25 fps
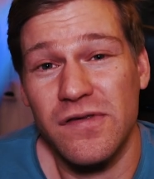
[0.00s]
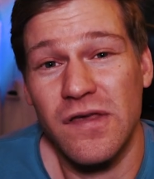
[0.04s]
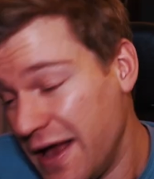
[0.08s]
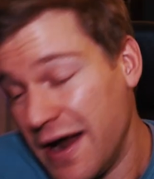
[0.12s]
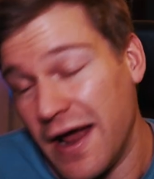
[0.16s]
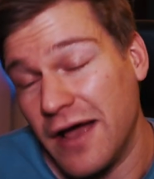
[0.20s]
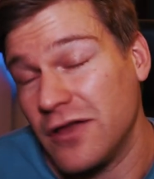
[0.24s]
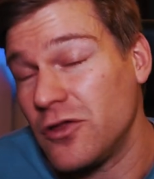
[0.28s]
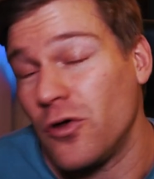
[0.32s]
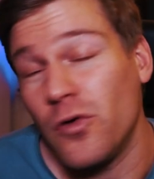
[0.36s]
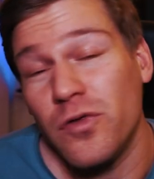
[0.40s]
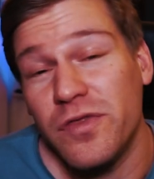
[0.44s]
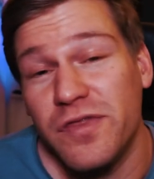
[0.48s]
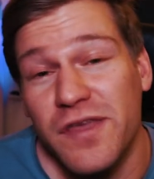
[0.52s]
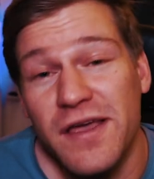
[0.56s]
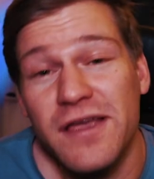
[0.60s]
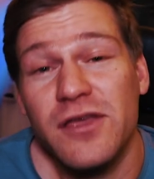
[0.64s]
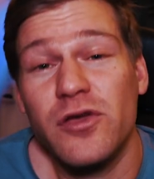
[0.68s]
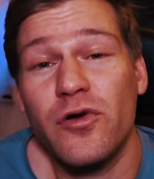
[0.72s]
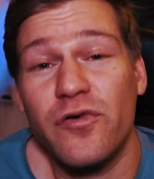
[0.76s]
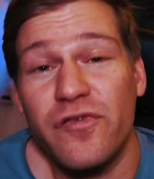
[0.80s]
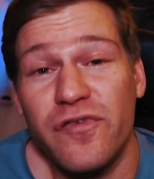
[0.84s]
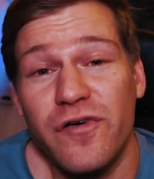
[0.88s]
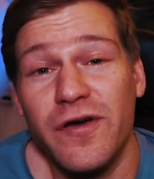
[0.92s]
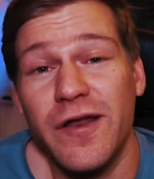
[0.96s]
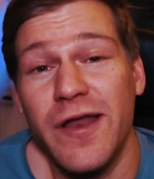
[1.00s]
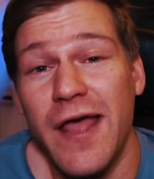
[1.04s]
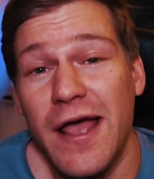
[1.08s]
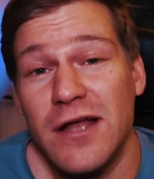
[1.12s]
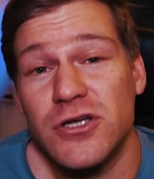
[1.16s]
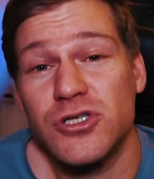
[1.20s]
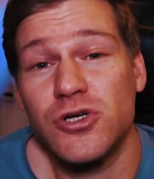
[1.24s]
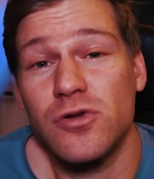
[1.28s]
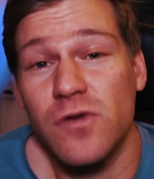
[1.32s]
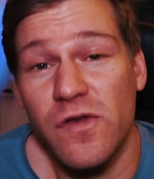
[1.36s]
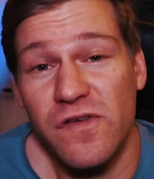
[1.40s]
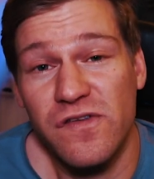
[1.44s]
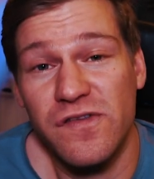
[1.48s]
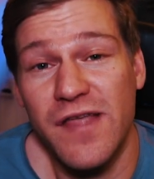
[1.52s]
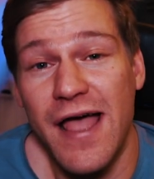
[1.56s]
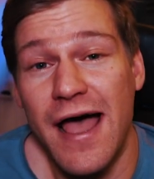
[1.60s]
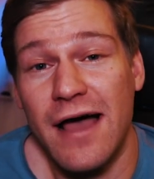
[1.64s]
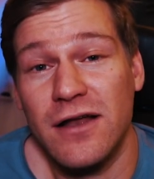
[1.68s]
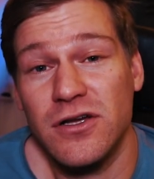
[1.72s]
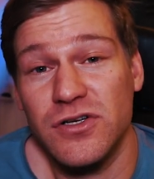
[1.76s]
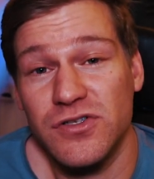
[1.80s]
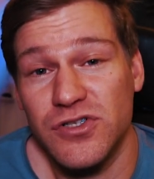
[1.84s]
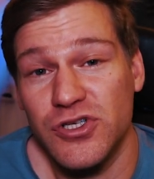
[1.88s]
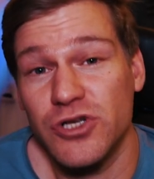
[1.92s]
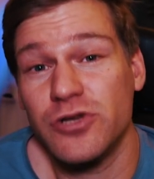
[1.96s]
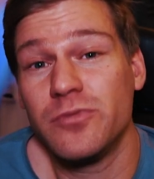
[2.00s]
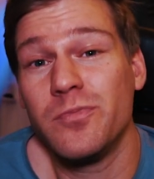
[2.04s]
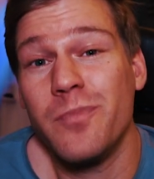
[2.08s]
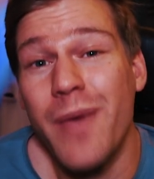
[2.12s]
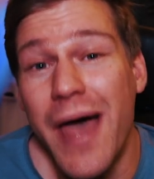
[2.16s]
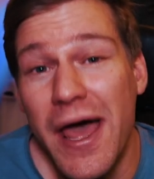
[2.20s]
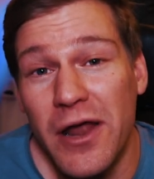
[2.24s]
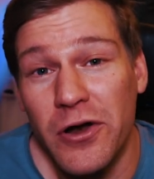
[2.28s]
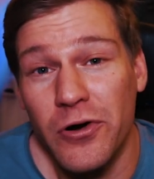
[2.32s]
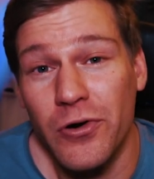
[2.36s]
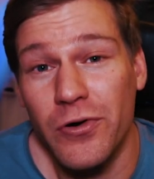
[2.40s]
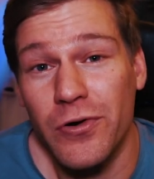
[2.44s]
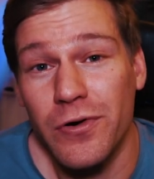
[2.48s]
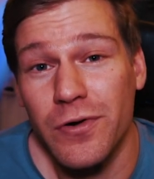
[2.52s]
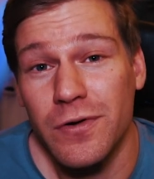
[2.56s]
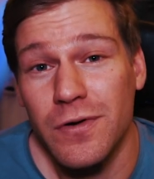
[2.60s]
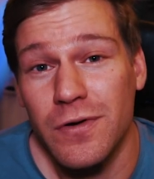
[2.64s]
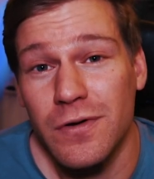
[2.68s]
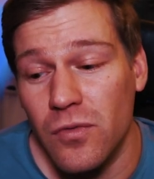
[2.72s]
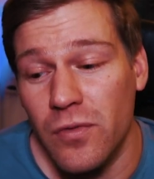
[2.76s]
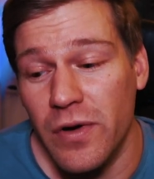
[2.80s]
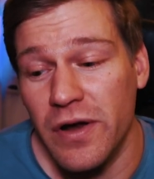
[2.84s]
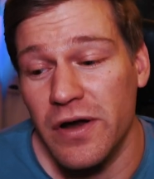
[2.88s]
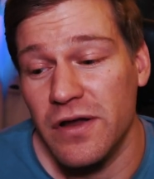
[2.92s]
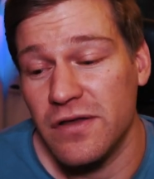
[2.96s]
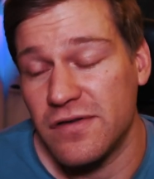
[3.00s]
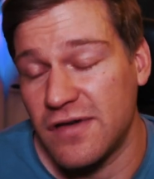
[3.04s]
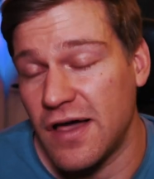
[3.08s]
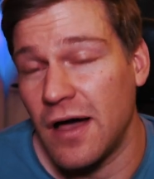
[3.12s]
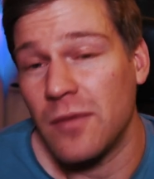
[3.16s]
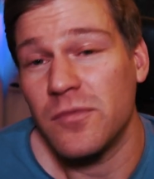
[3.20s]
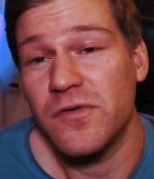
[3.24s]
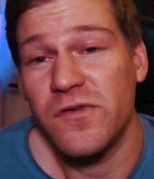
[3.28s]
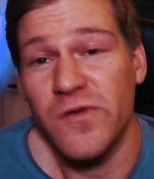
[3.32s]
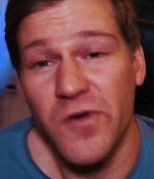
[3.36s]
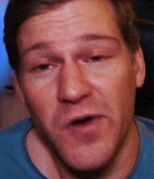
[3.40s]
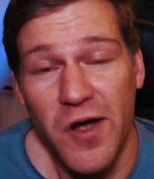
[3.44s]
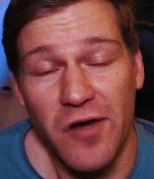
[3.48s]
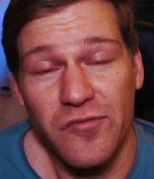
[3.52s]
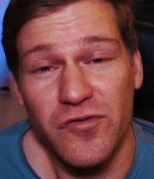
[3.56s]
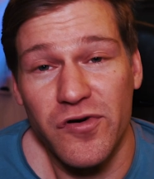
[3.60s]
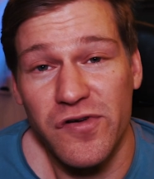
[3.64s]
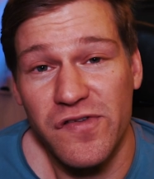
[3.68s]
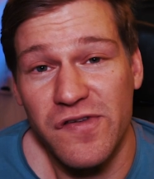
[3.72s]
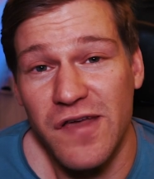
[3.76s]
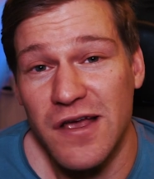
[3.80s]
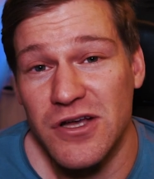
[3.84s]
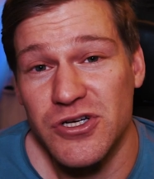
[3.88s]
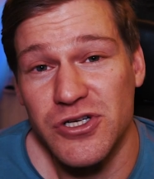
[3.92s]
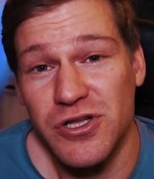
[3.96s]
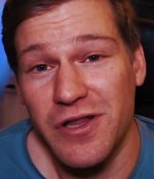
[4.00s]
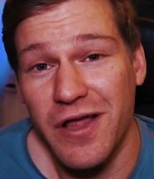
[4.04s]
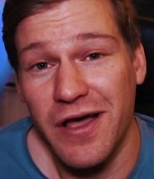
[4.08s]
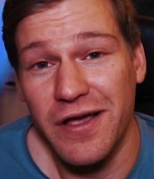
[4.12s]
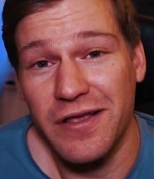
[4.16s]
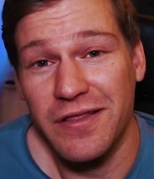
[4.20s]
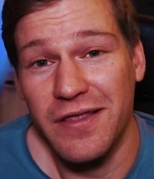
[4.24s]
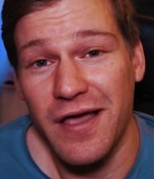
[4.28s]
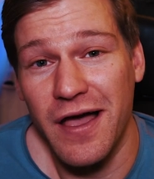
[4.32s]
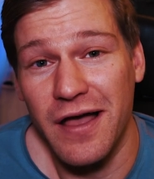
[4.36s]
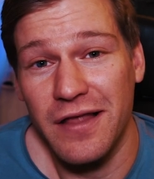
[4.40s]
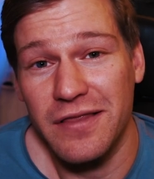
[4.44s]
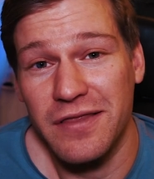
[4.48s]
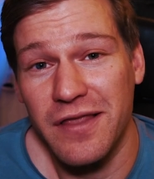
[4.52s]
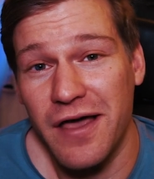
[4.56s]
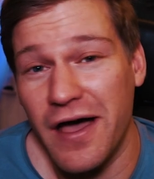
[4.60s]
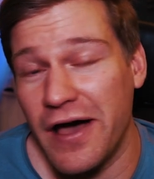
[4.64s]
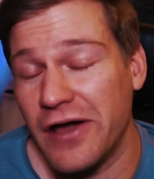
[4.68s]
And I don't think your financial status should matter when it comes to a conversation like that.